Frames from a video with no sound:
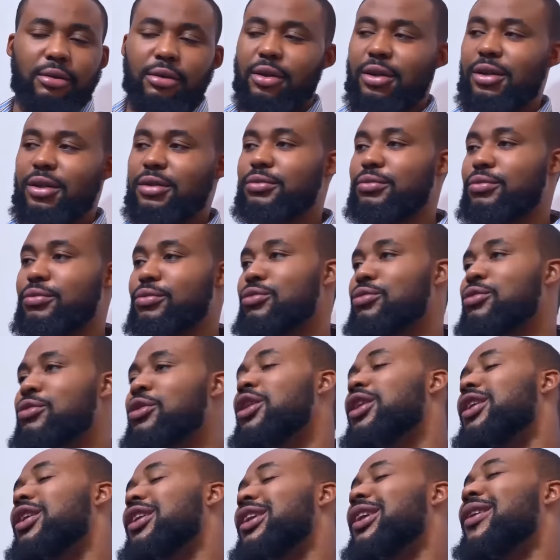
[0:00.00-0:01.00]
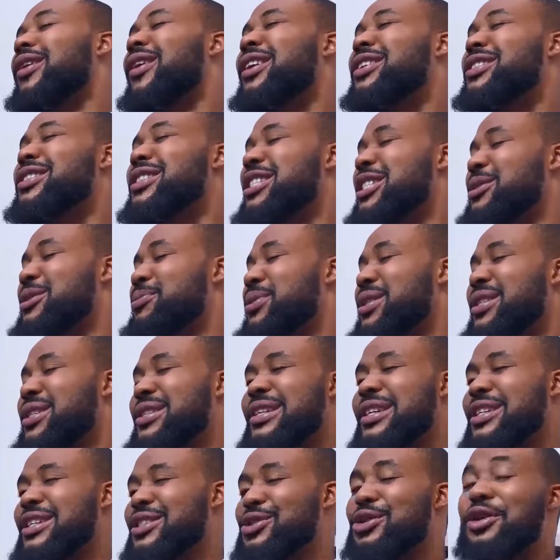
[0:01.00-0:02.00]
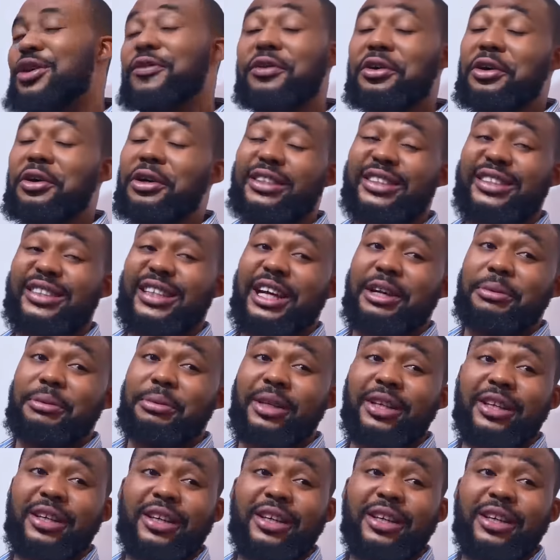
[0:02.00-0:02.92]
That is his business. You may go consign me.